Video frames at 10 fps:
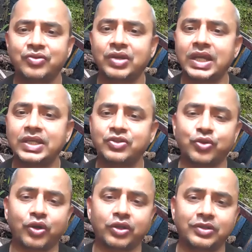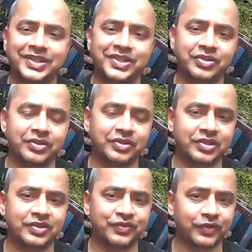Try short
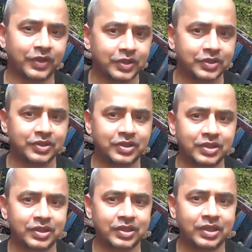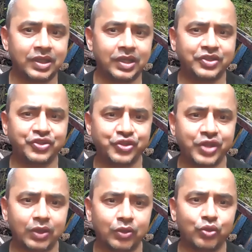distances first. In
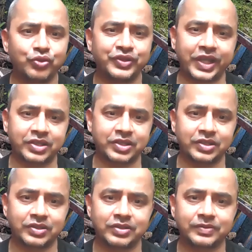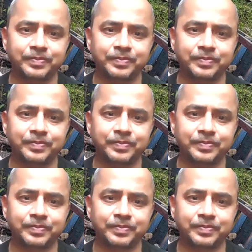shallow sections,